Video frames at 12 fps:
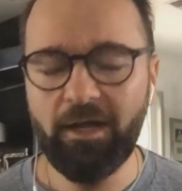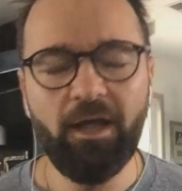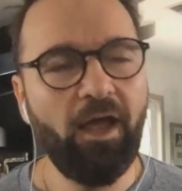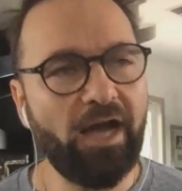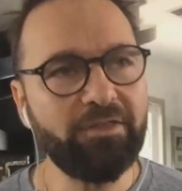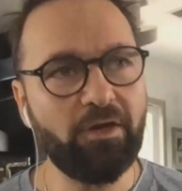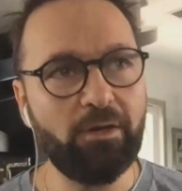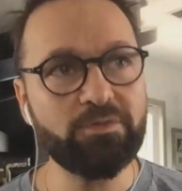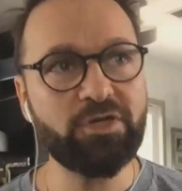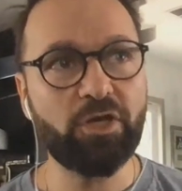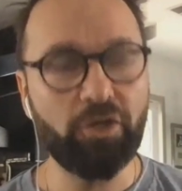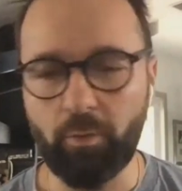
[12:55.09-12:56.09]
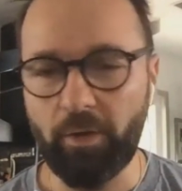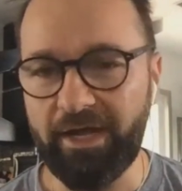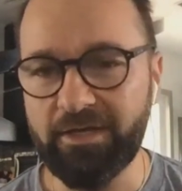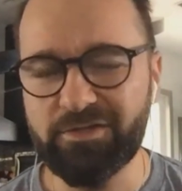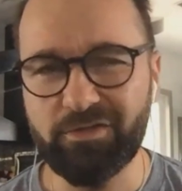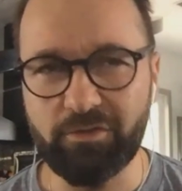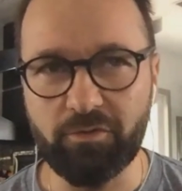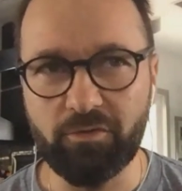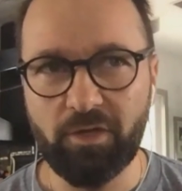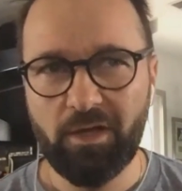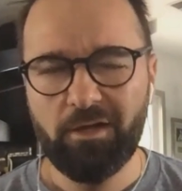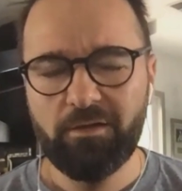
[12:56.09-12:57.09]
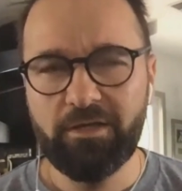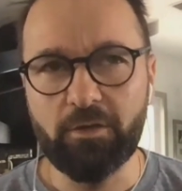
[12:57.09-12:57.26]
I thought it was a good way to you know,